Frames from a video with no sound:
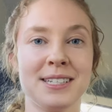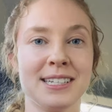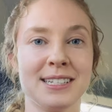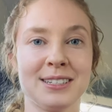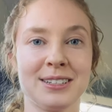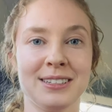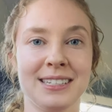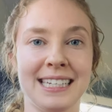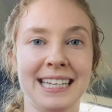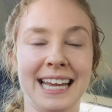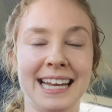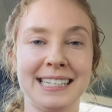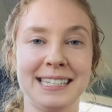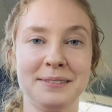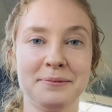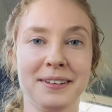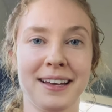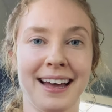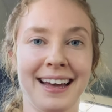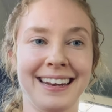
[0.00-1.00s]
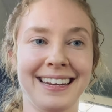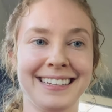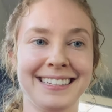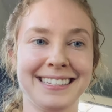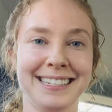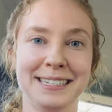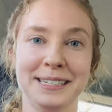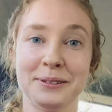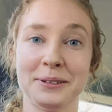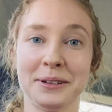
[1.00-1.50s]
just good to get some guidance
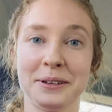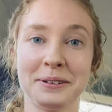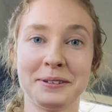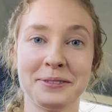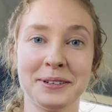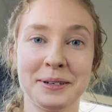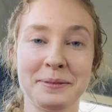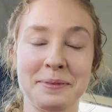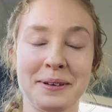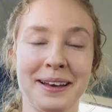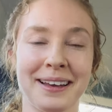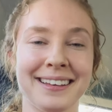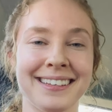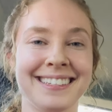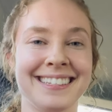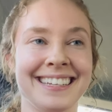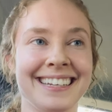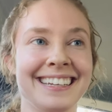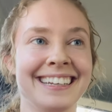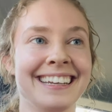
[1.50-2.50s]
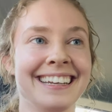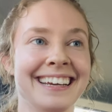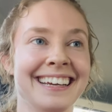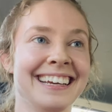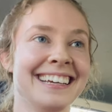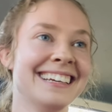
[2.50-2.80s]
and do it on a real person.